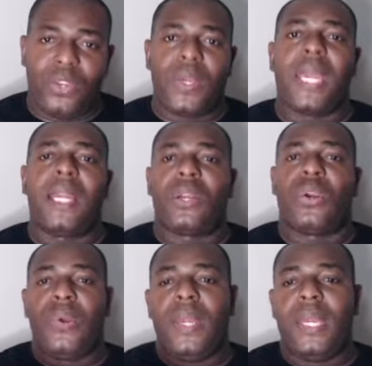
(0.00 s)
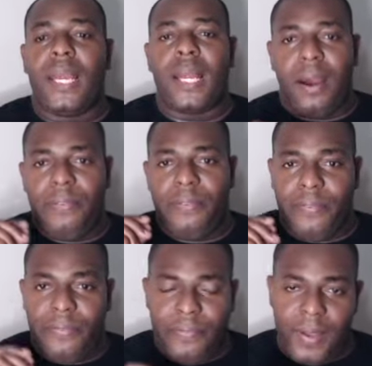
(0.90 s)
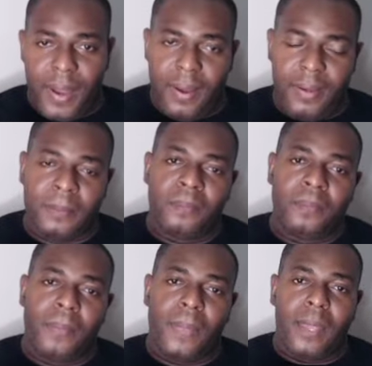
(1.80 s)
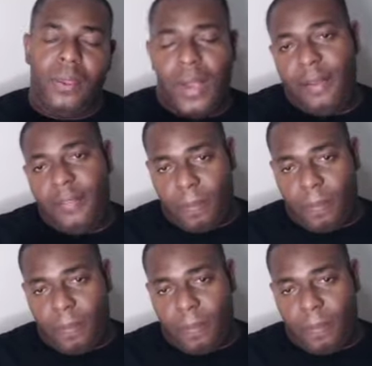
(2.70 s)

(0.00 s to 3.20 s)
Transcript: you can create you have your